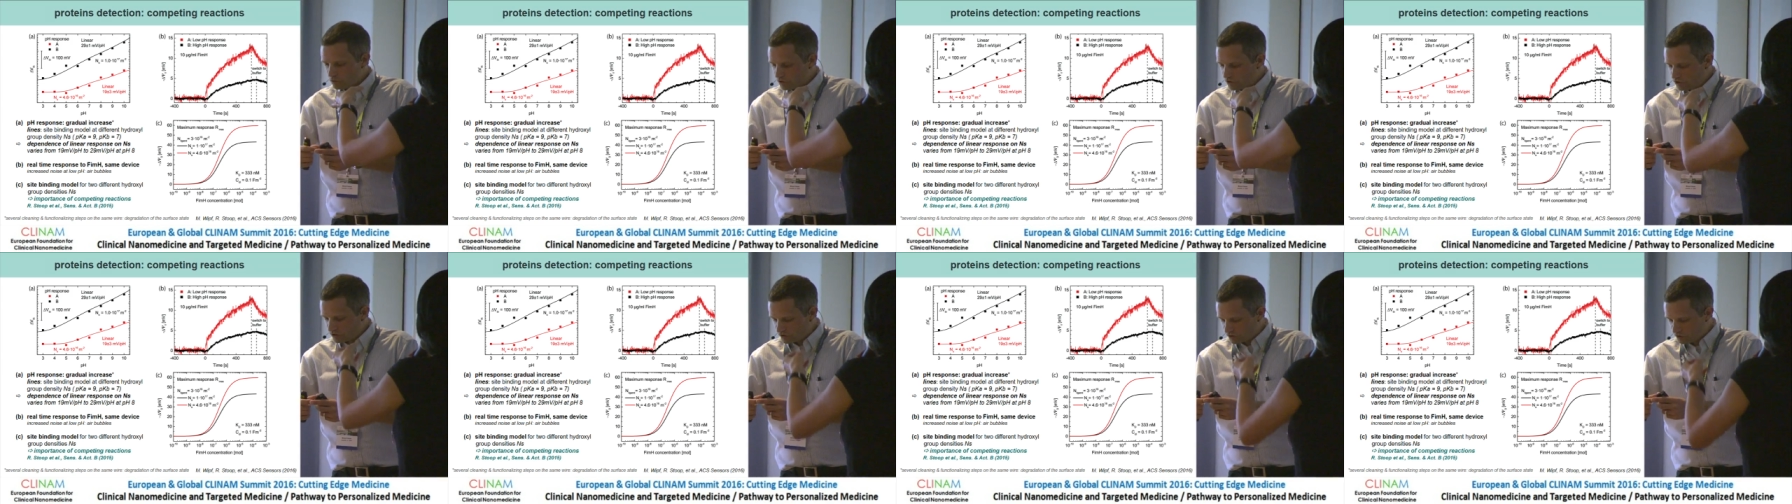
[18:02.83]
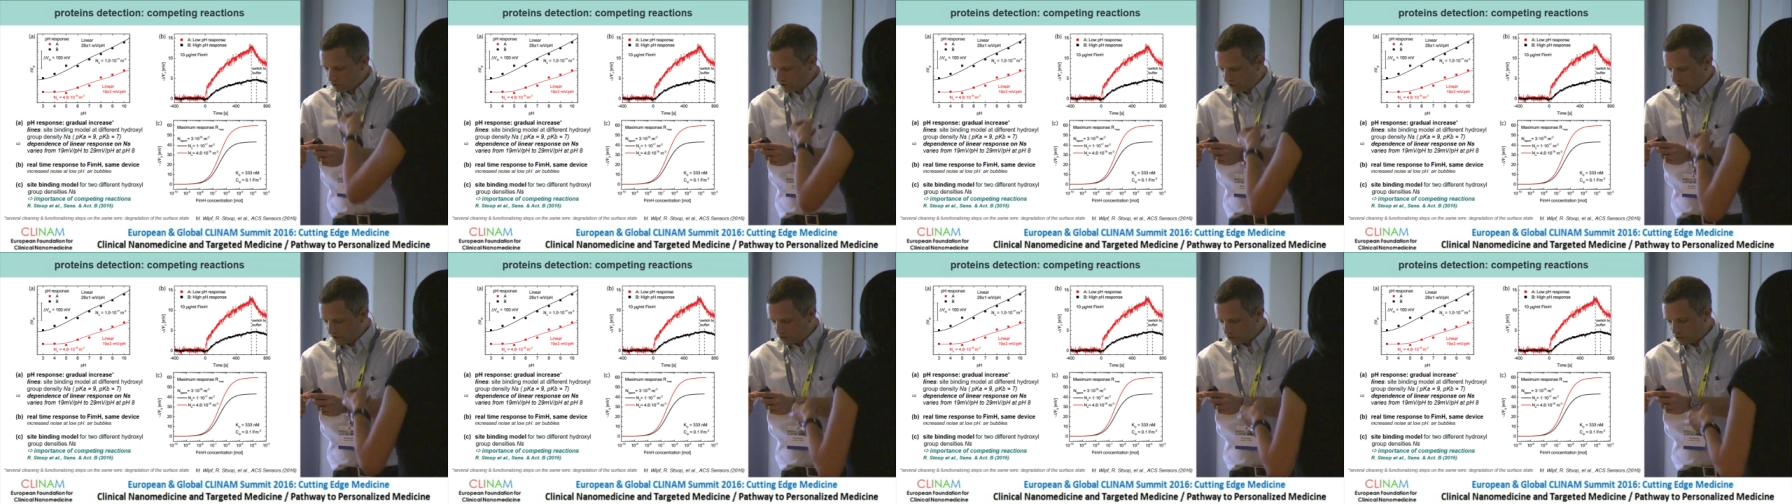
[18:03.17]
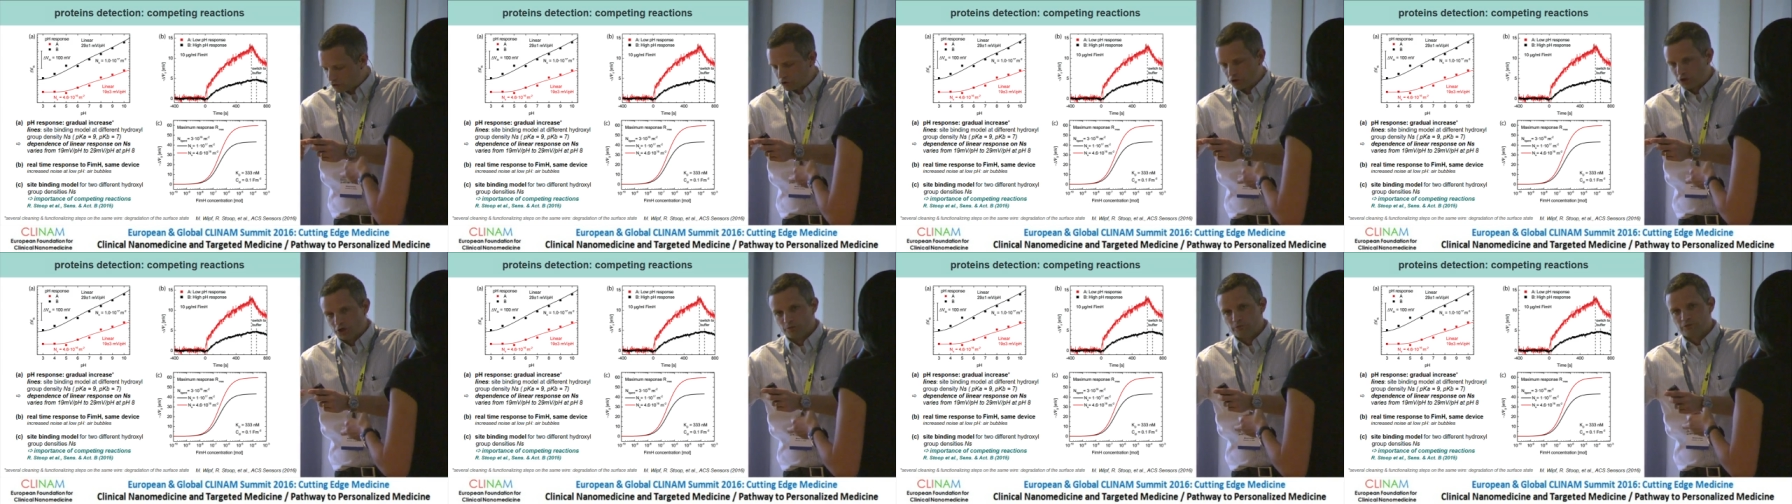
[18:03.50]
we just look at the
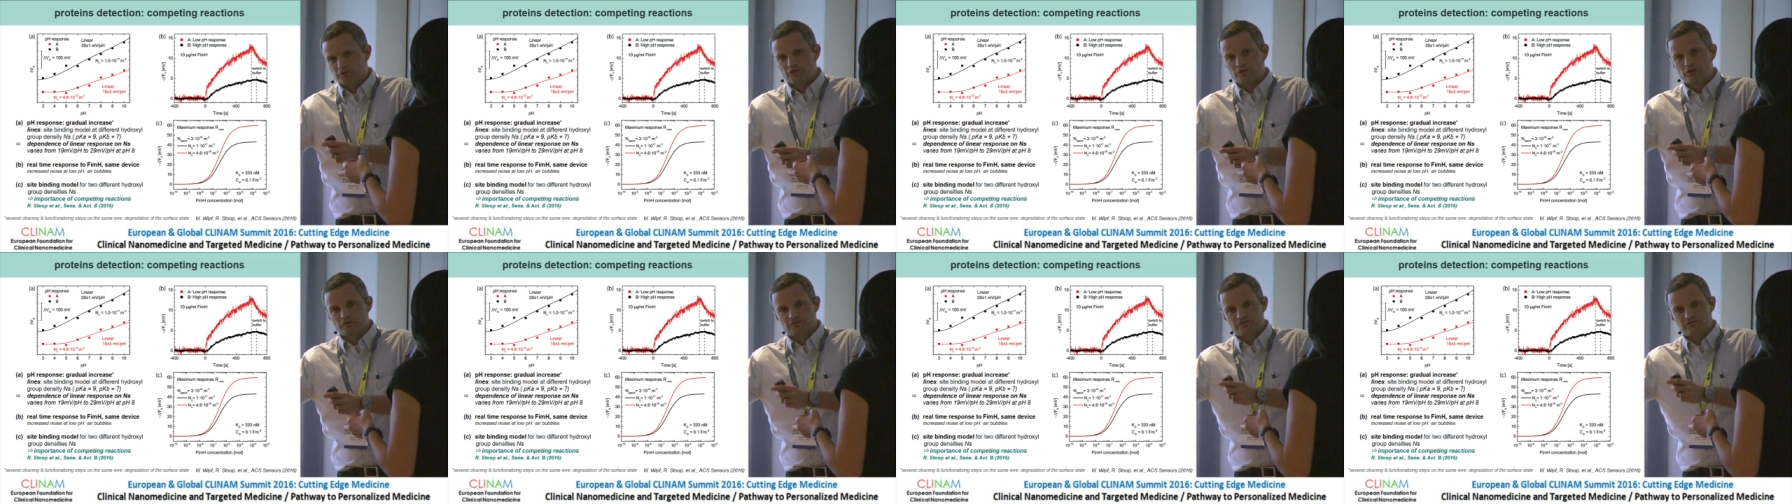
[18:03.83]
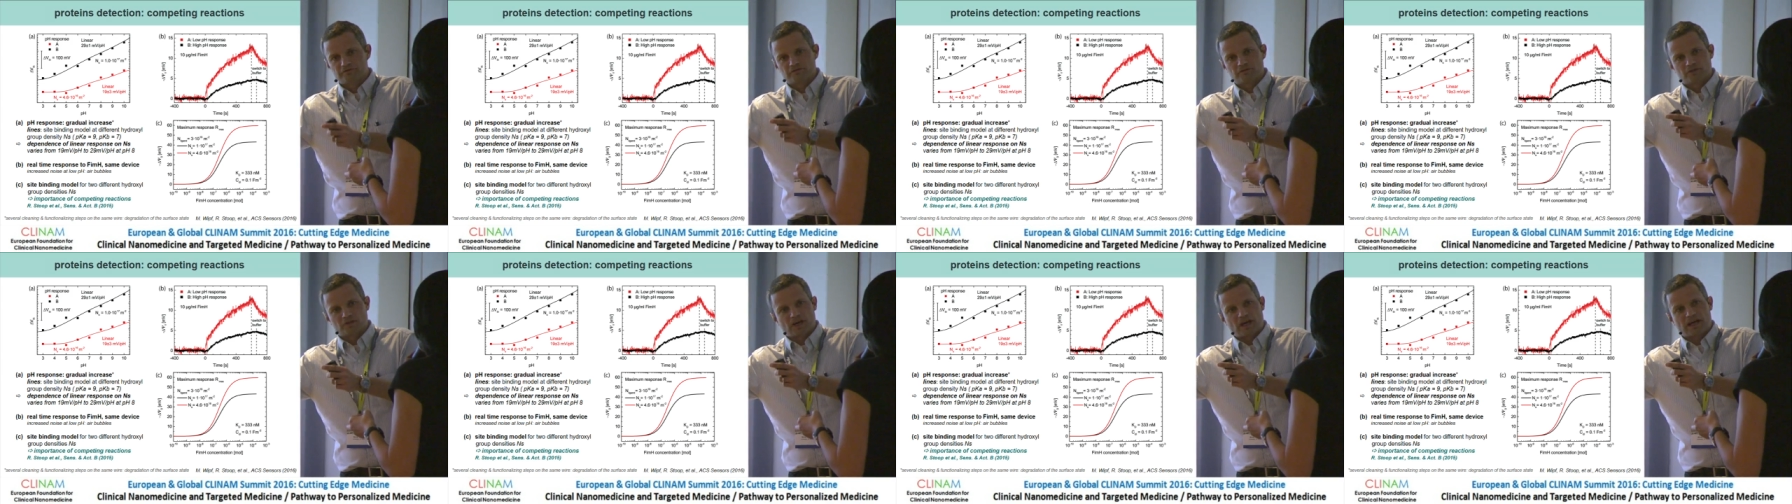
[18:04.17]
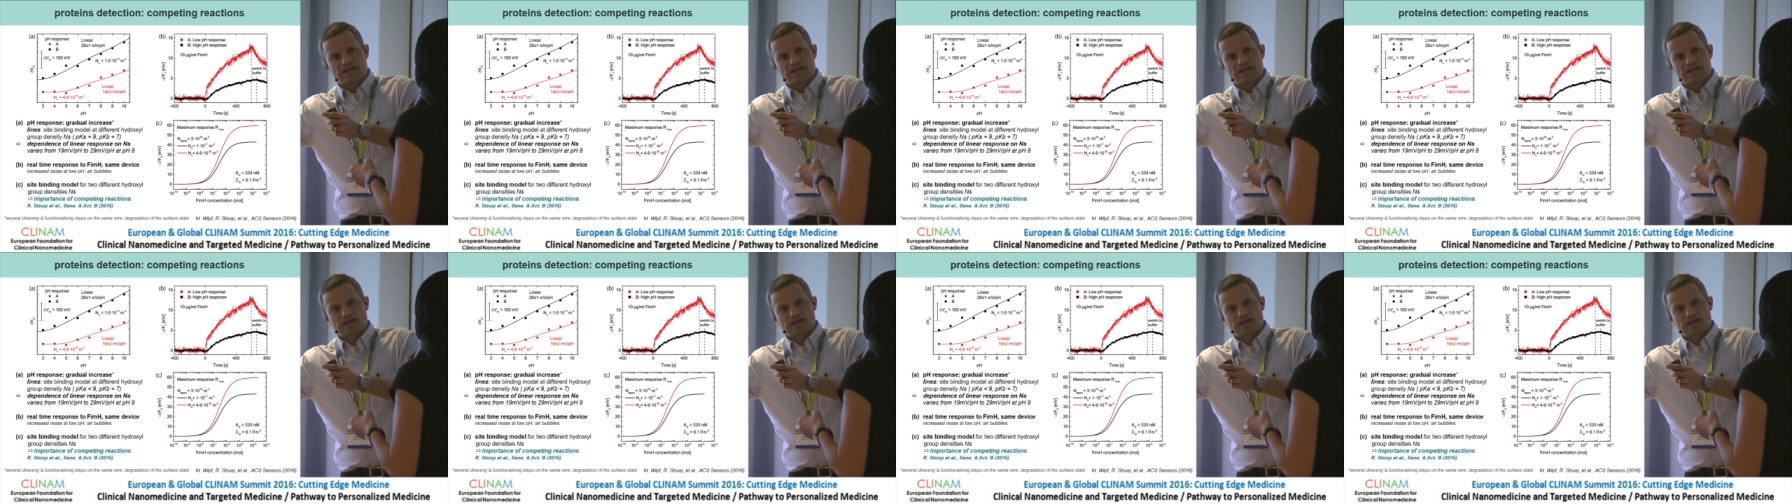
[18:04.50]
number of uh,